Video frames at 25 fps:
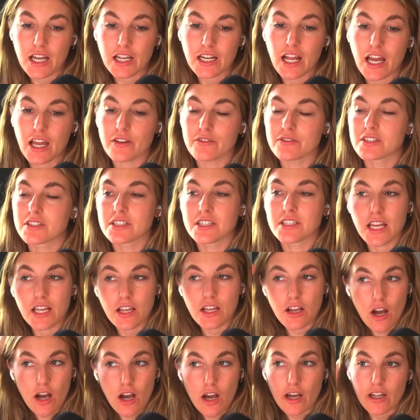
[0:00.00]
I used to take
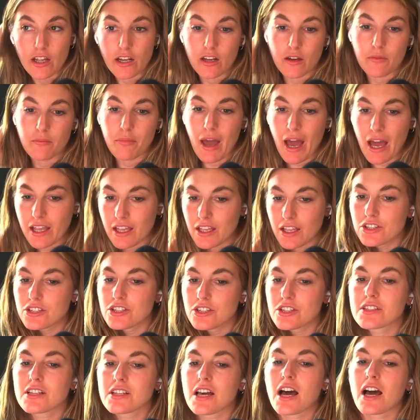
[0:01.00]
on package
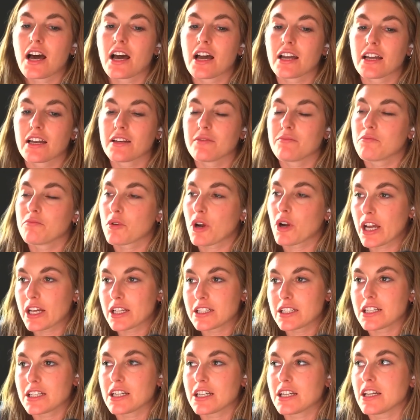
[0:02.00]
design,
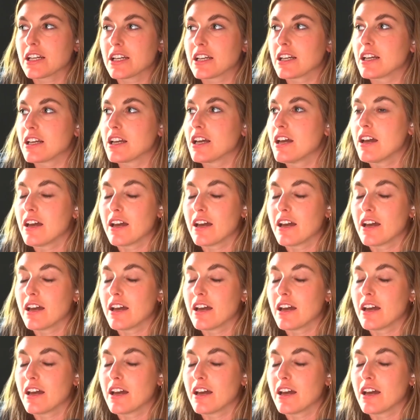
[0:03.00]
branding,